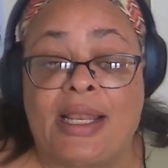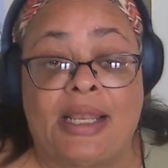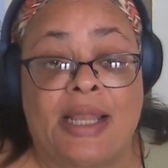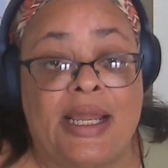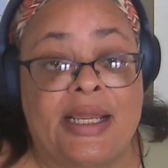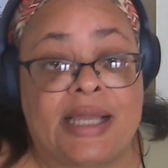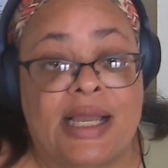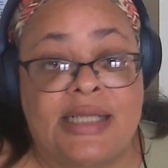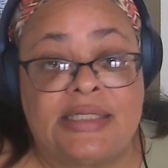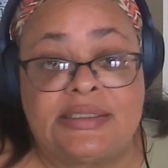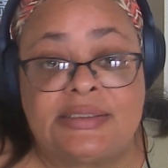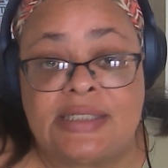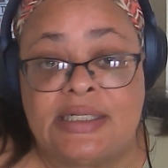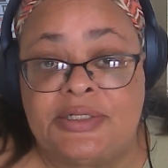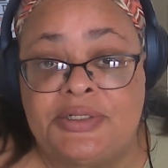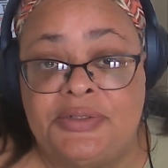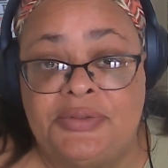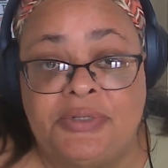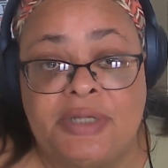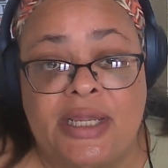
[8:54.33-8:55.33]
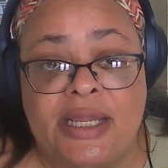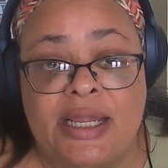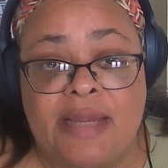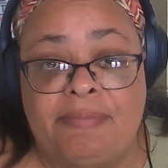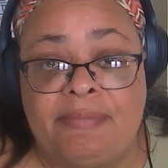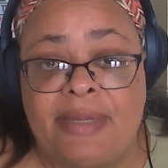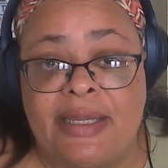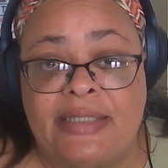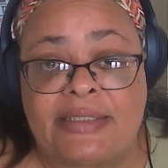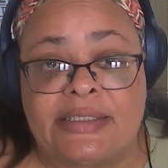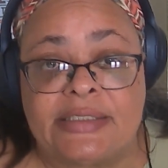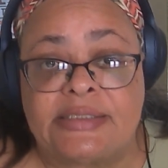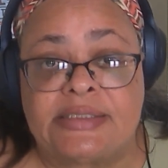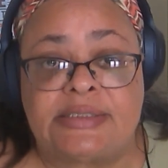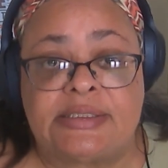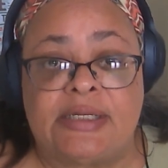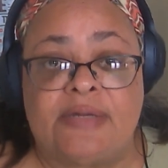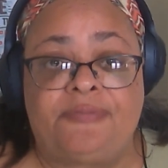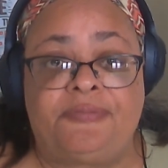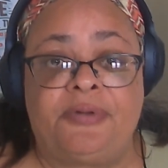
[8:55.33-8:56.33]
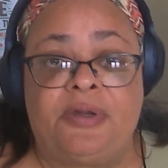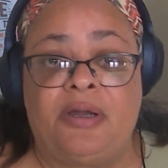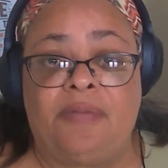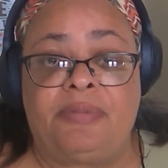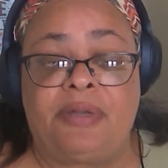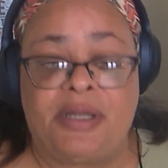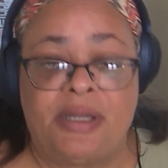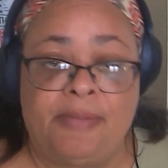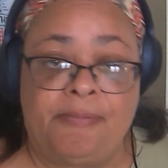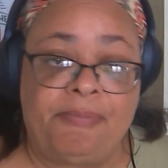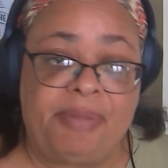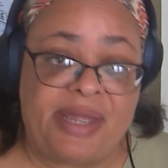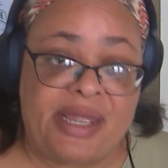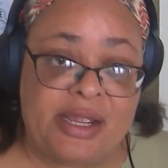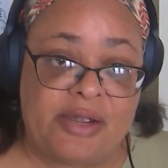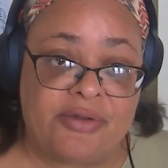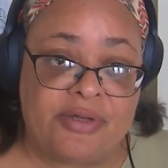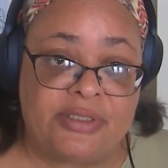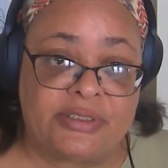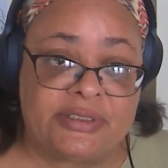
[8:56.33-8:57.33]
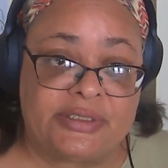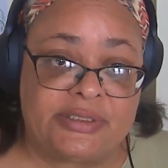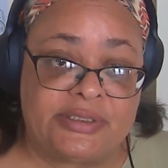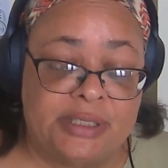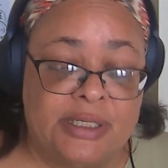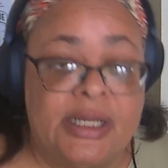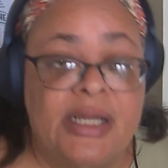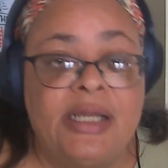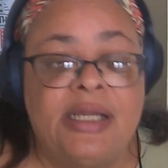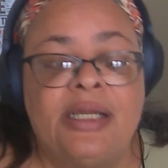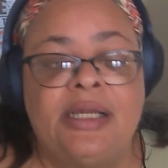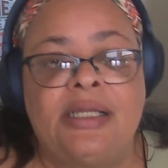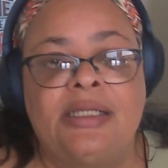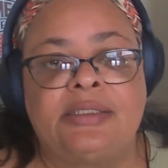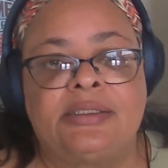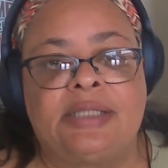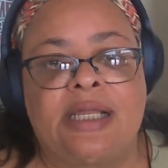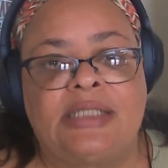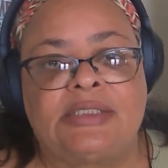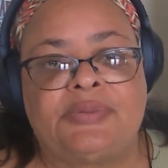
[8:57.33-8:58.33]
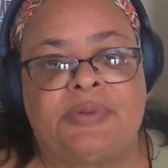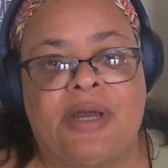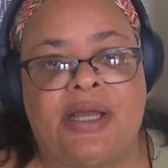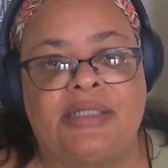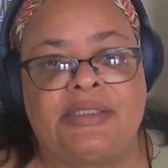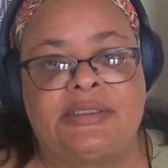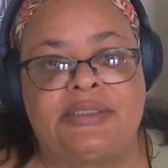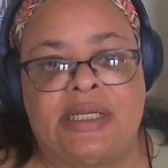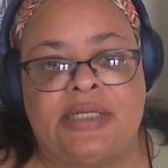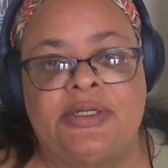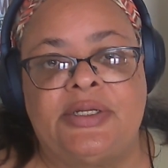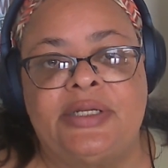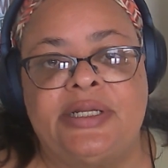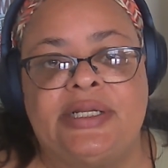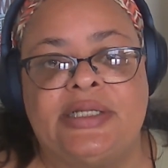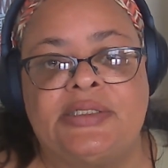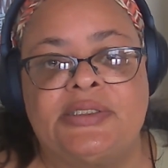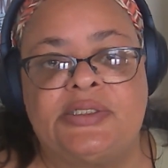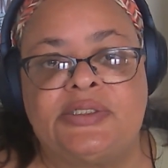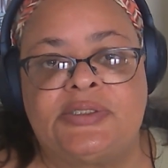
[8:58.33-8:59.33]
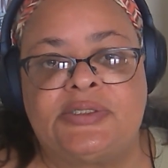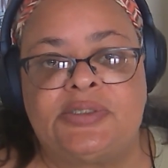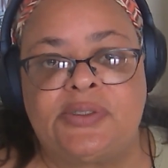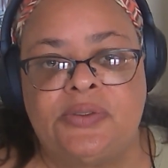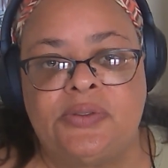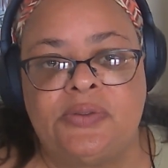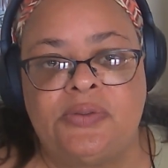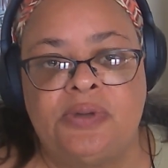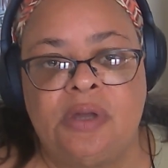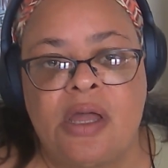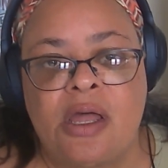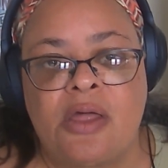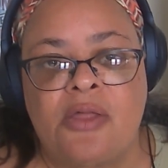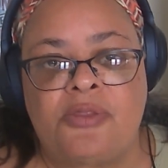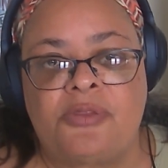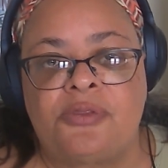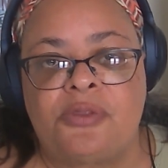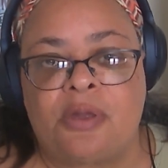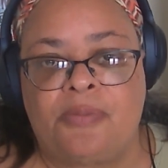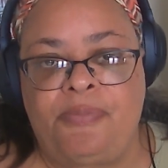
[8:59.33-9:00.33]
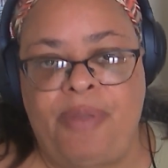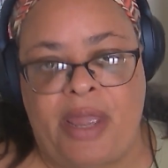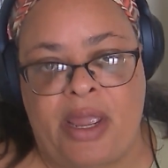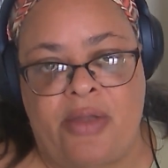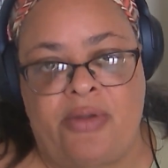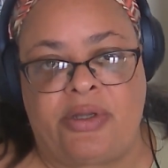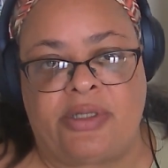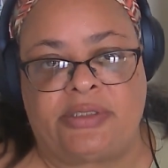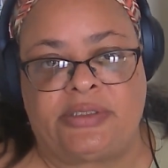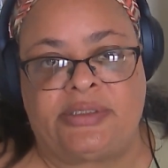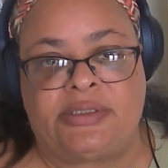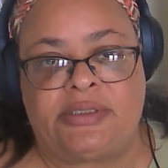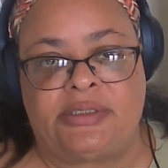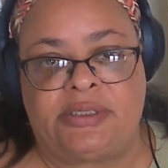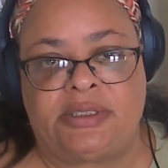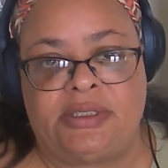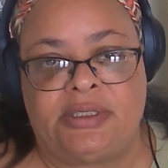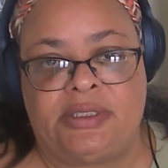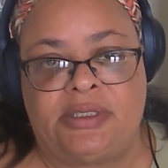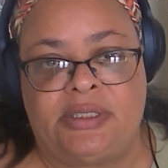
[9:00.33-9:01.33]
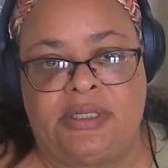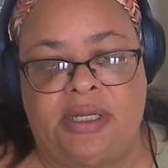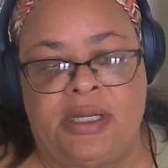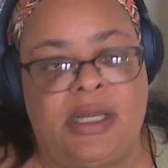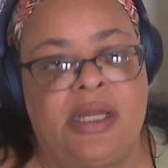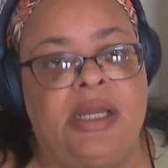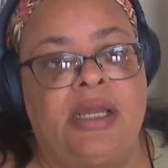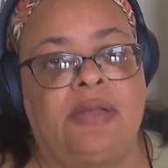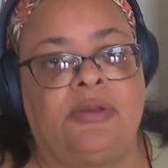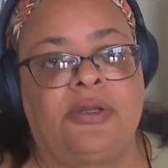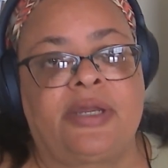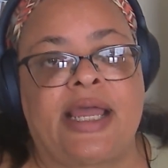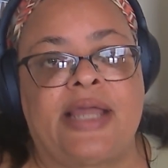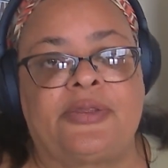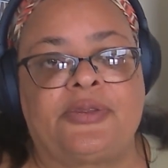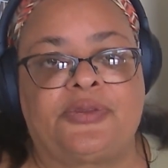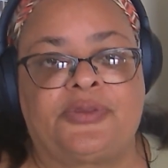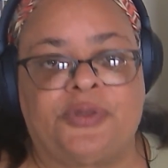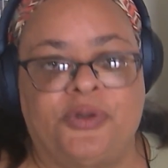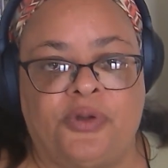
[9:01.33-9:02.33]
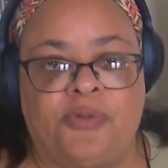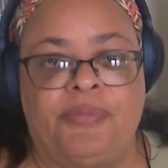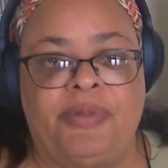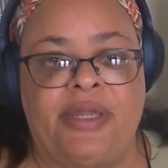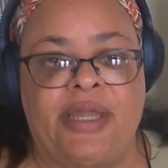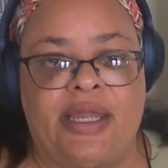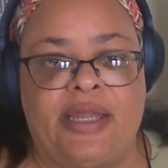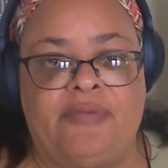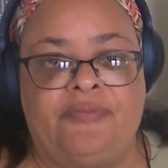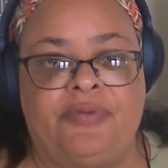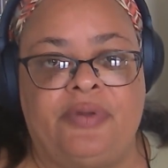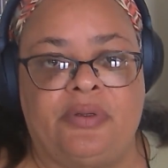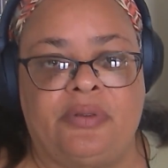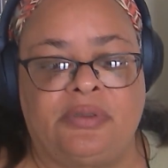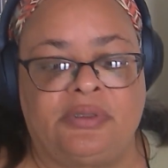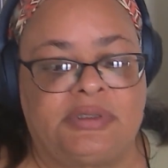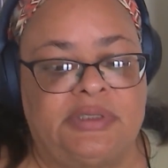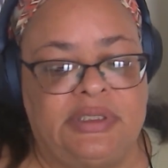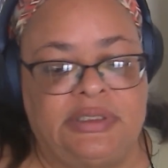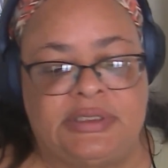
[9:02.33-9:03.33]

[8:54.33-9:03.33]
Like I said, you can't make this stuff up. Parents, that's why I said you need to sue the parents. Look at their behavior.